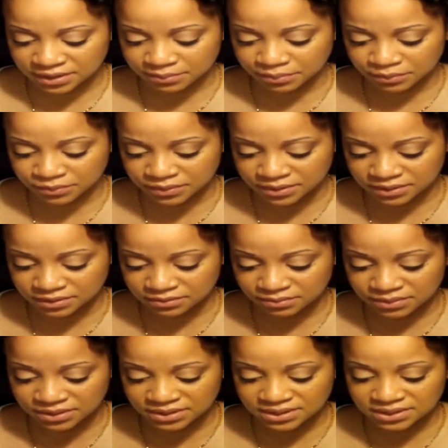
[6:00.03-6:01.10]
example, this
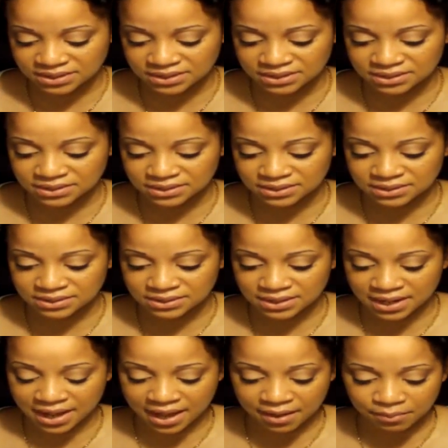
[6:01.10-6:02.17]
one doesn't
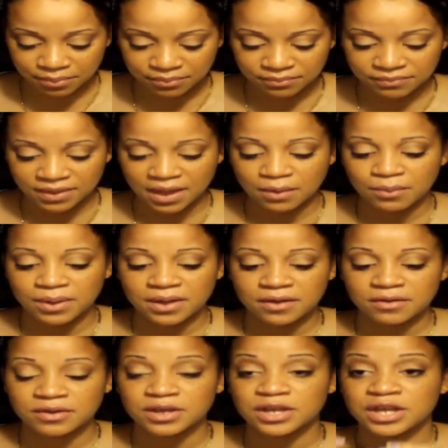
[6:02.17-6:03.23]
snap that
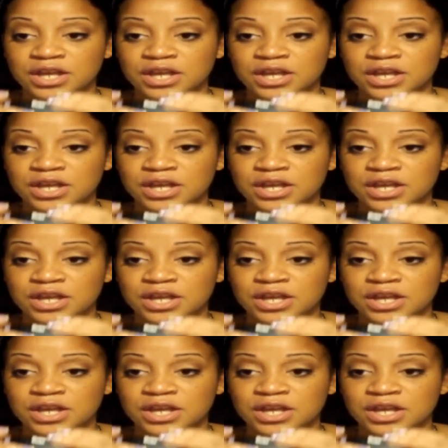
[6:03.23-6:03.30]
well.